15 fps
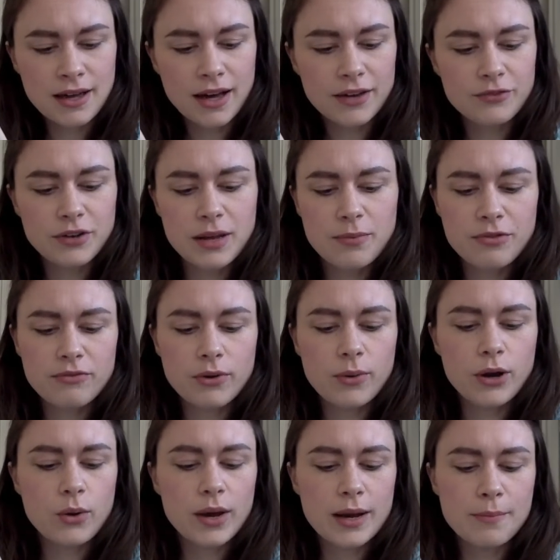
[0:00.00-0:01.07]
I flip through
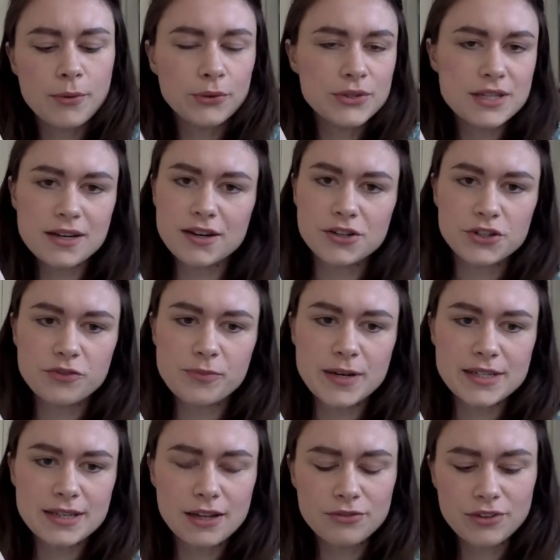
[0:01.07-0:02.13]
a quick montage of
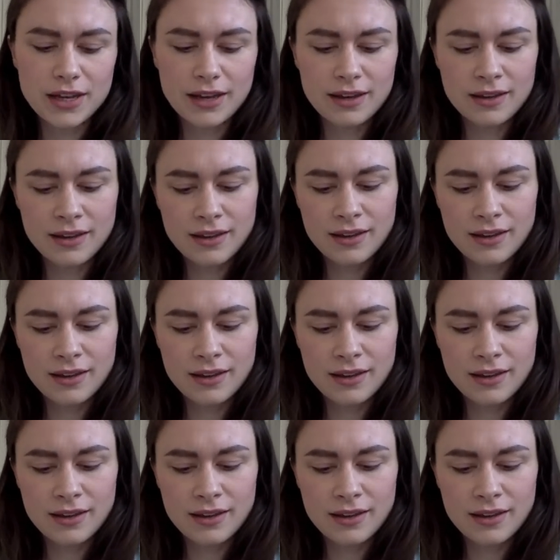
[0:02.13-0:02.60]
myself here.